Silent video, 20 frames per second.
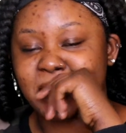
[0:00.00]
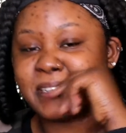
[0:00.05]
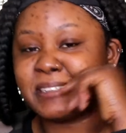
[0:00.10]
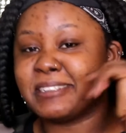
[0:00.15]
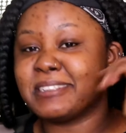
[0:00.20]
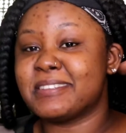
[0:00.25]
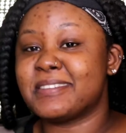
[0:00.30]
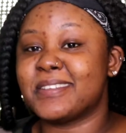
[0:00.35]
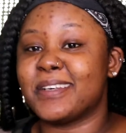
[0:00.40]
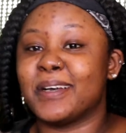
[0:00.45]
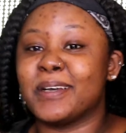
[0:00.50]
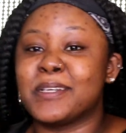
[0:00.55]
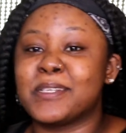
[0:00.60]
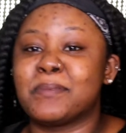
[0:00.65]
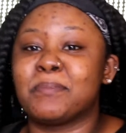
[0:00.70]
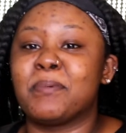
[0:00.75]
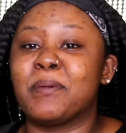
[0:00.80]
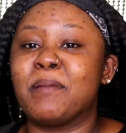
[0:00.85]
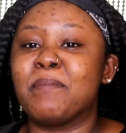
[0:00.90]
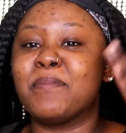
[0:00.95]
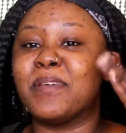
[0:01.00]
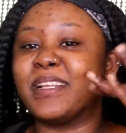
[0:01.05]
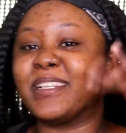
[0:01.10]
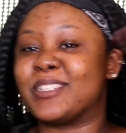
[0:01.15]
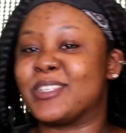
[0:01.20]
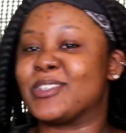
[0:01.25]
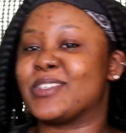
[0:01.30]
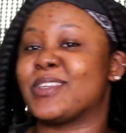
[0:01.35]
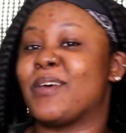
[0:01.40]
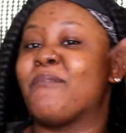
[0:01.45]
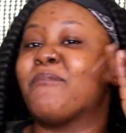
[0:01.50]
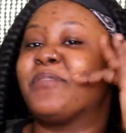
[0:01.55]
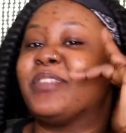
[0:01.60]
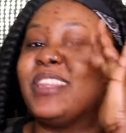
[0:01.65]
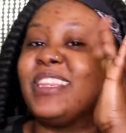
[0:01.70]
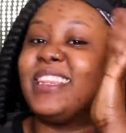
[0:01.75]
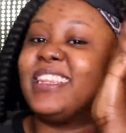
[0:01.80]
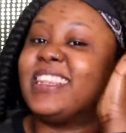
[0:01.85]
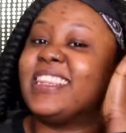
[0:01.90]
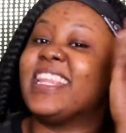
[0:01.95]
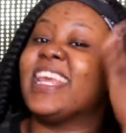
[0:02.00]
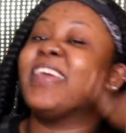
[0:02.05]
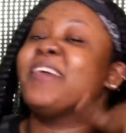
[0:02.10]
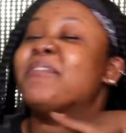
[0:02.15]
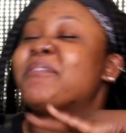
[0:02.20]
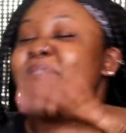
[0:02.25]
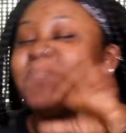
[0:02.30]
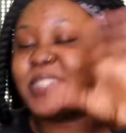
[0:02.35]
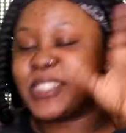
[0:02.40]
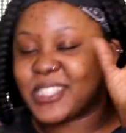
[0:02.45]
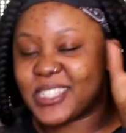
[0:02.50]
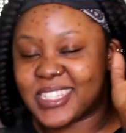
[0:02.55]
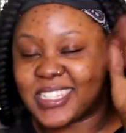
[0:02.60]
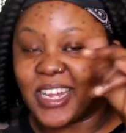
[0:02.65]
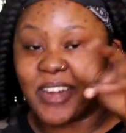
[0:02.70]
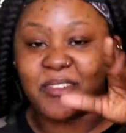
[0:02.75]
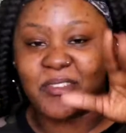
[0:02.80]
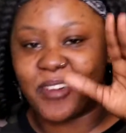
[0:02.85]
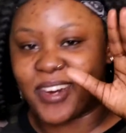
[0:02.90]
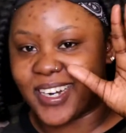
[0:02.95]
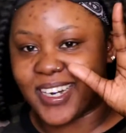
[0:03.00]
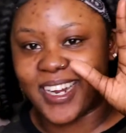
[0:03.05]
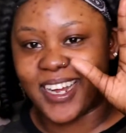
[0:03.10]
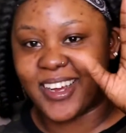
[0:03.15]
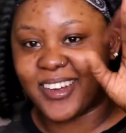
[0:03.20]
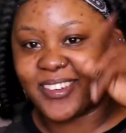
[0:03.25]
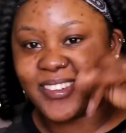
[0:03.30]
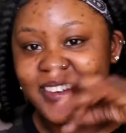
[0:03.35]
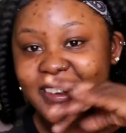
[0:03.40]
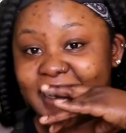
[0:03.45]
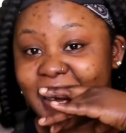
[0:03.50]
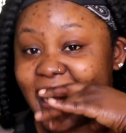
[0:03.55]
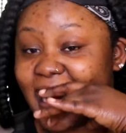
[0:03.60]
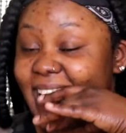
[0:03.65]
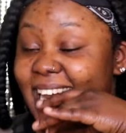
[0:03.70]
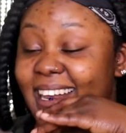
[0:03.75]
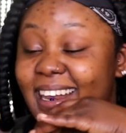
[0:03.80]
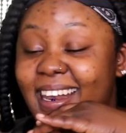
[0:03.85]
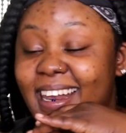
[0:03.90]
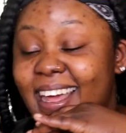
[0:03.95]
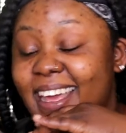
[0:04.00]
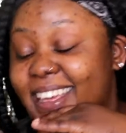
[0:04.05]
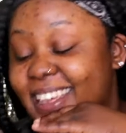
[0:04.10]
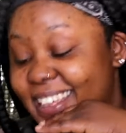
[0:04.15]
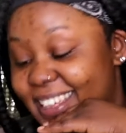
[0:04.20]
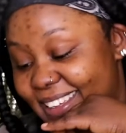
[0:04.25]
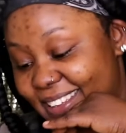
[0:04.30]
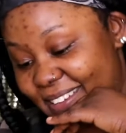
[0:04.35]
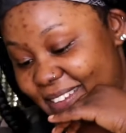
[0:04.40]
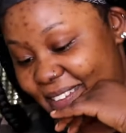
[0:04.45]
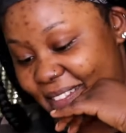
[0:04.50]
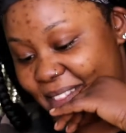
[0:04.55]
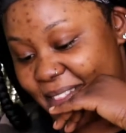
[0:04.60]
This song is putting me into some deep stuff right now. I like it.